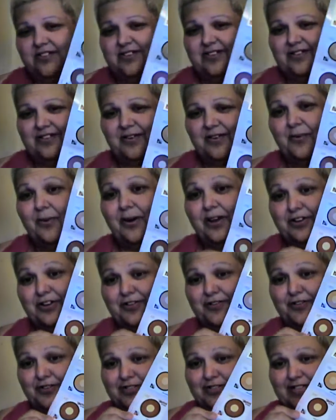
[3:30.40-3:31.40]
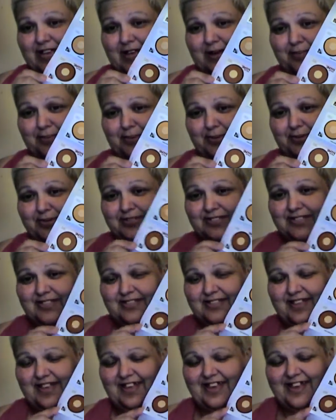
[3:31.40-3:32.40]
the wonderful samples
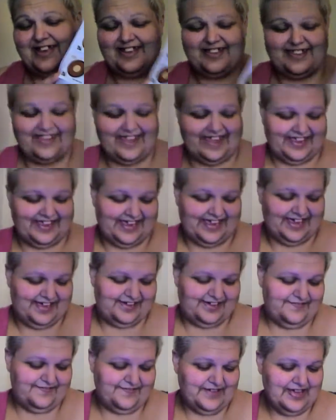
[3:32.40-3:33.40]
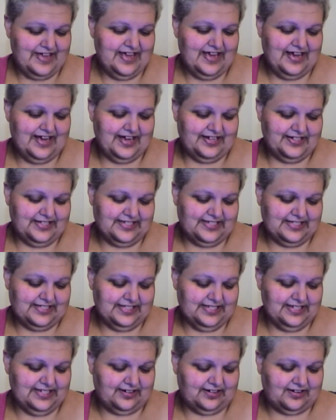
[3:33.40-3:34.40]
that they they give on these
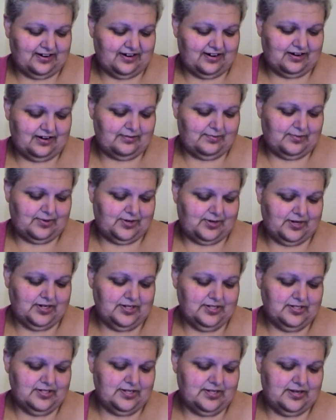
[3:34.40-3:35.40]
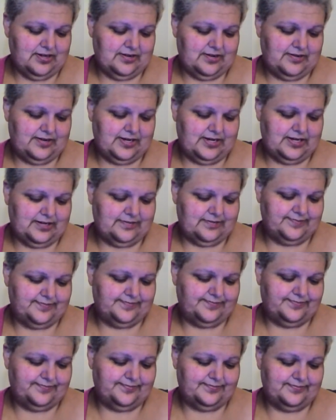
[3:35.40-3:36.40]
little cardboard um,
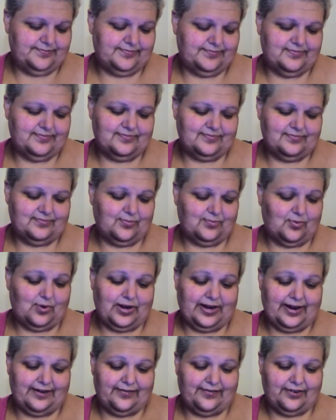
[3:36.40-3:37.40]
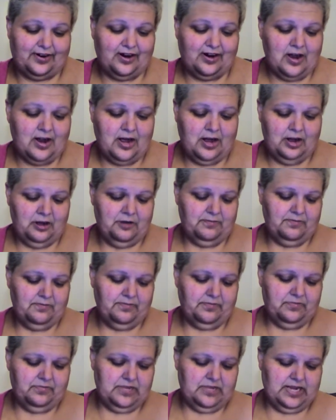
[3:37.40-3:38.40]
whatever
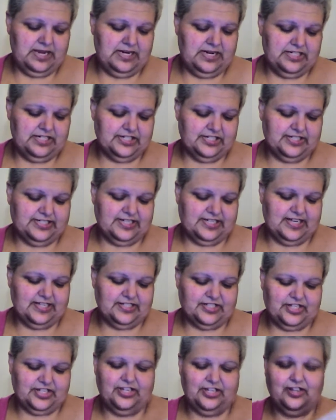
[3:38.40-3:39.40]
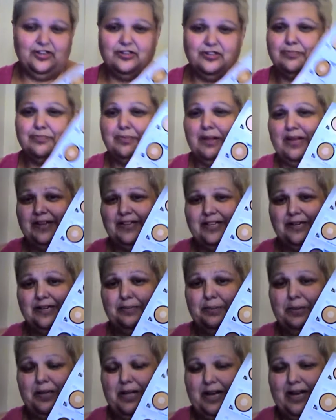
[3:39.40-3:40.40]
and it just says to use blend and
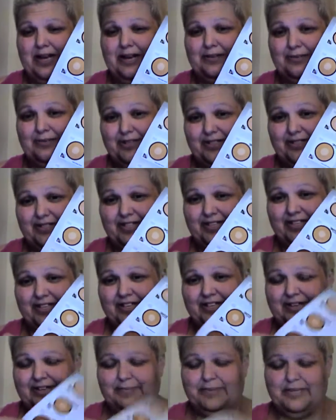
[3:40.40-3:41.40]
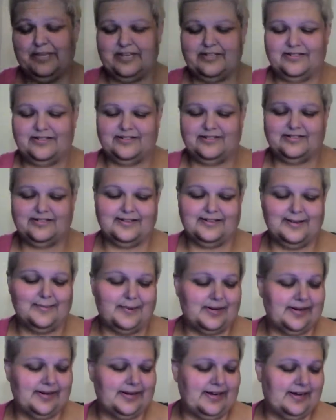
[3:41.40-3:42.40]
apply really I mean come
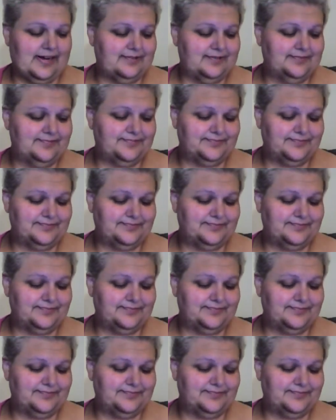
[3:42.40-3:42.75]
on now